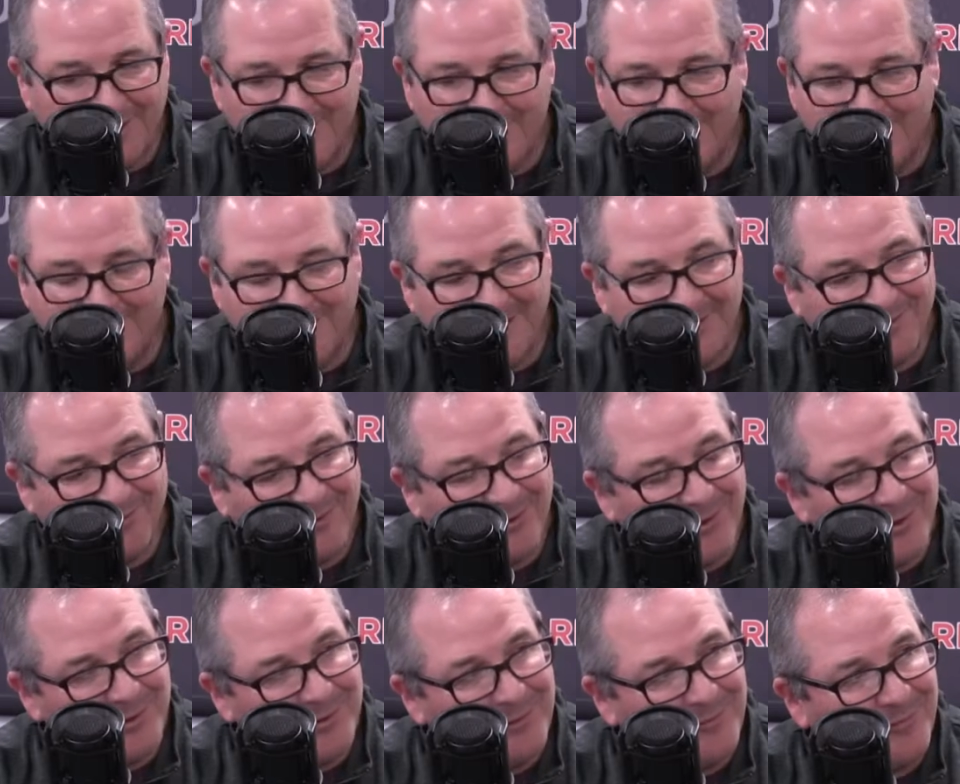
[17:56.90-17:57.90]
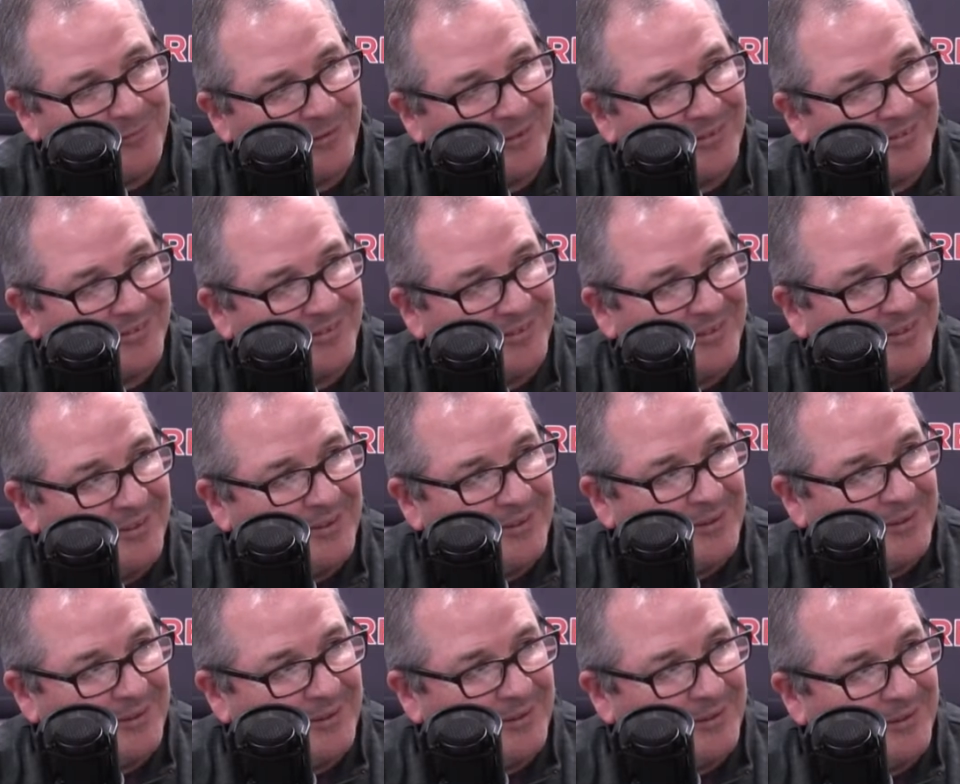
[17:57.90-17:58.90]
Kenny. Thanks for all you do for us.
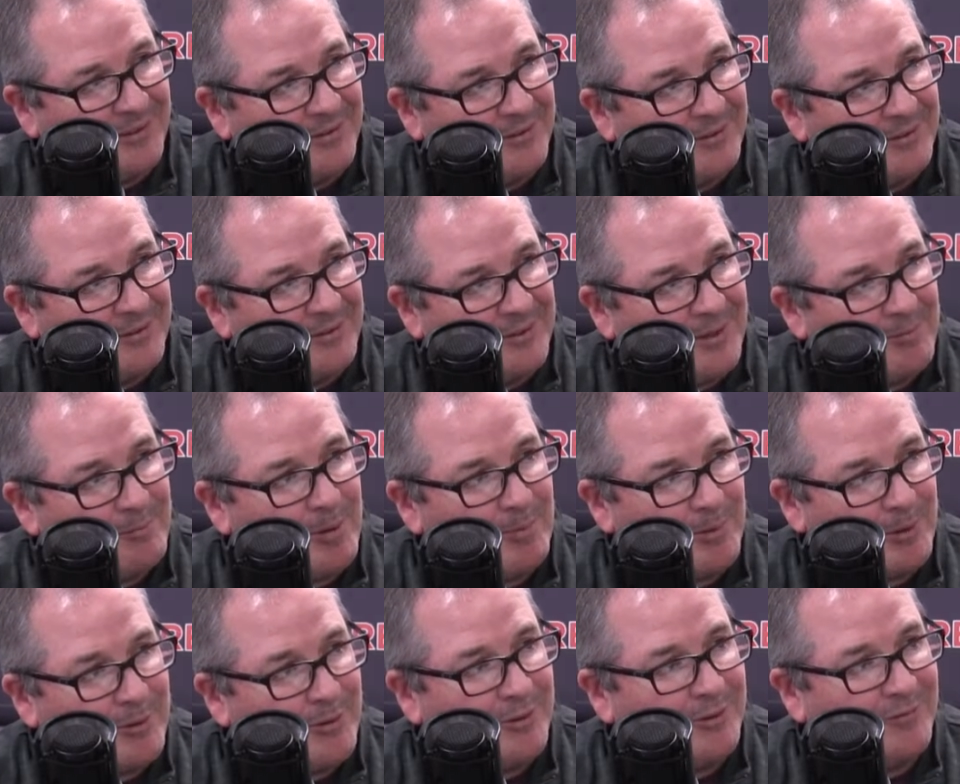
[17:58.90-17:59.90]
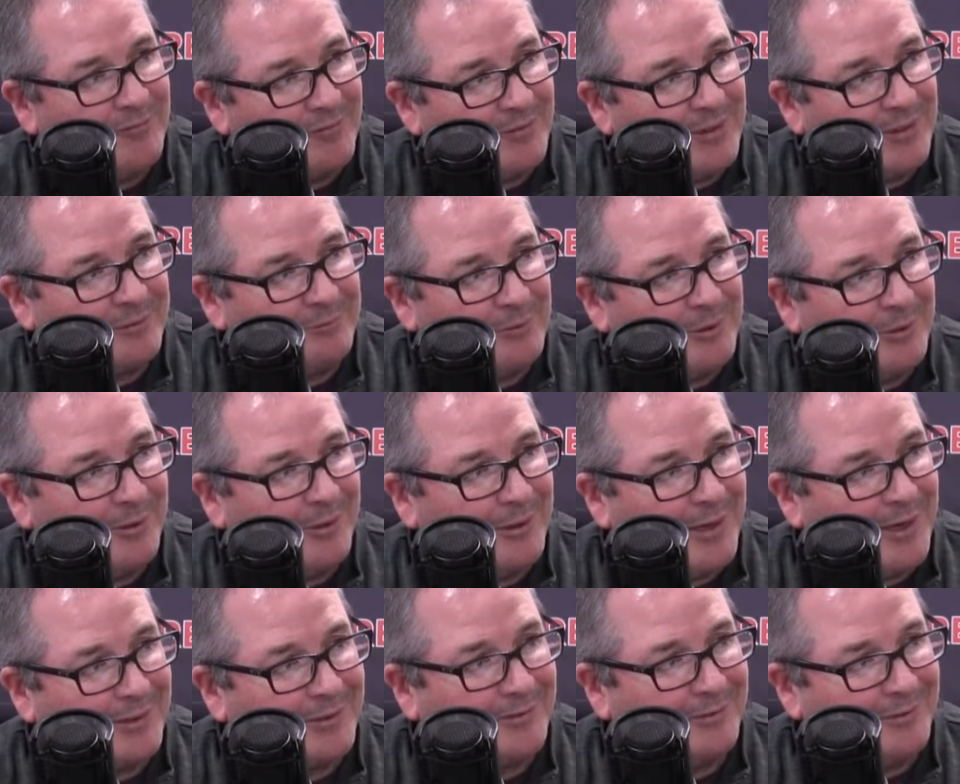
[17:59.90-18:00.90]
I might be calling you for next weekend,
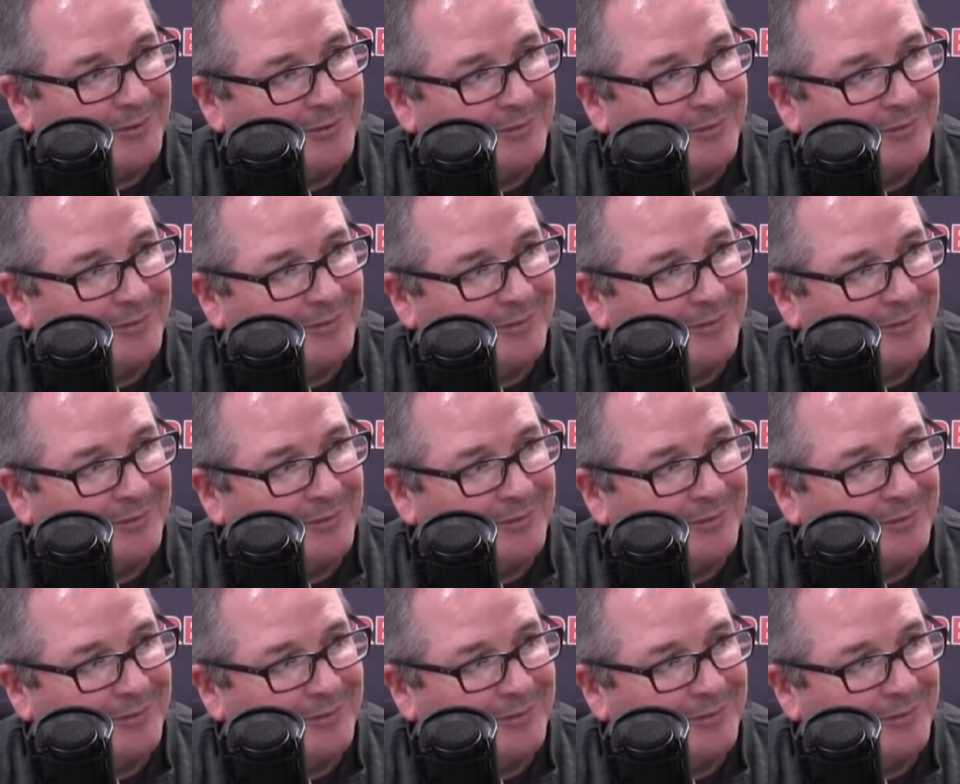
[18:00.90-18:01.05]
actually.